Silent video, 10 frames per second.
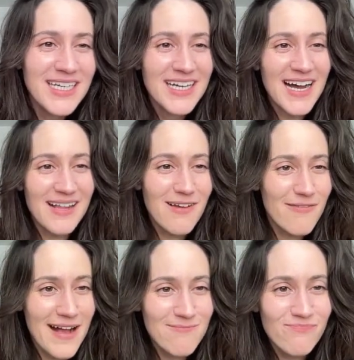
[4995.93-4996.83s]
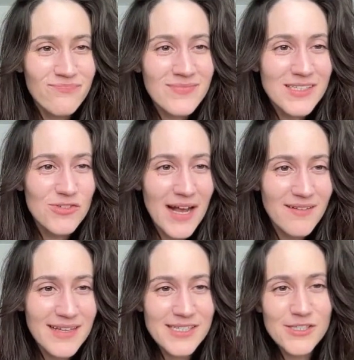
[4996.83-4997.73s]
I love that.
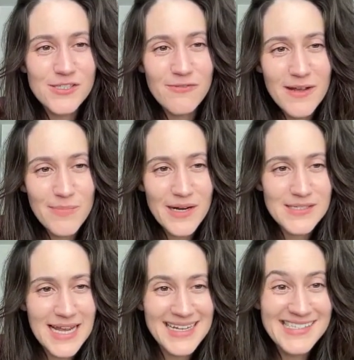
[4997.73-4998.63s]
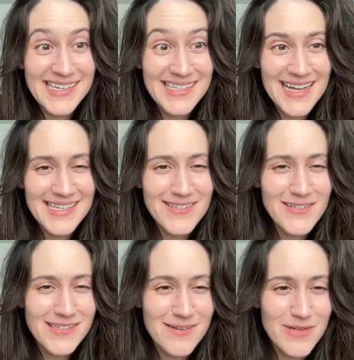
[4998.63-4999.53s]
Jack-o'-lanterns, vampires, yeah, inside the castle
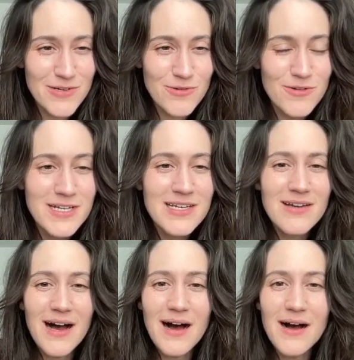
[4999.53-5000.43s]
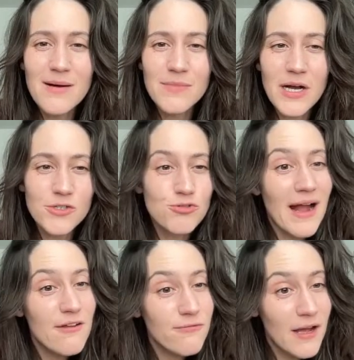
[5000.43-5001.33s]
is going to be cool. A
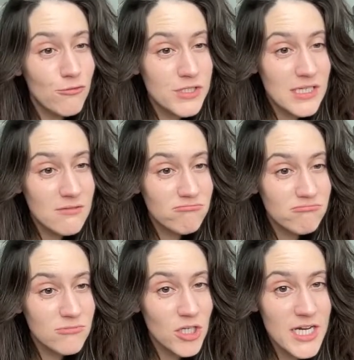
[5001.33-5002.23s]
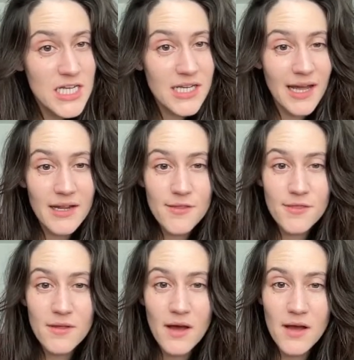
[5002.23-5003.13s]
dry fountain. Good idea, Kenneth.
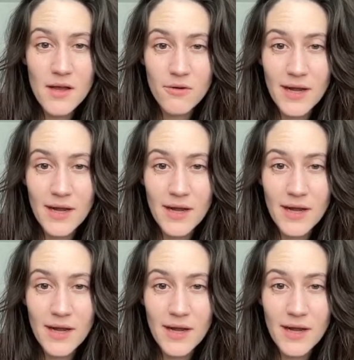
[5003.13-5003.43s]
And